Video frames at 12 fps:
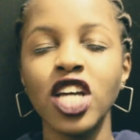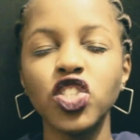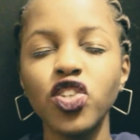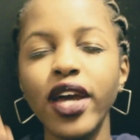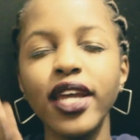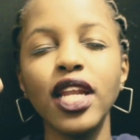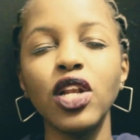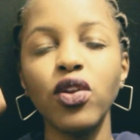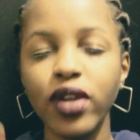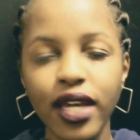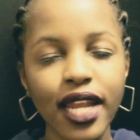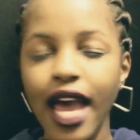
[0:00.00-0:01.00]
Try and
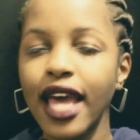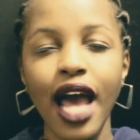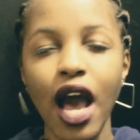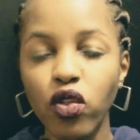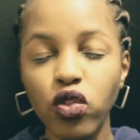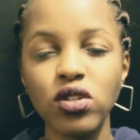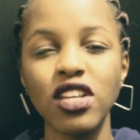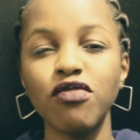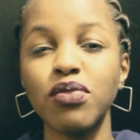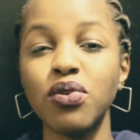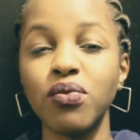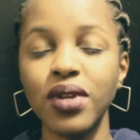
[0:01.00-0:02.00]
look at how those have been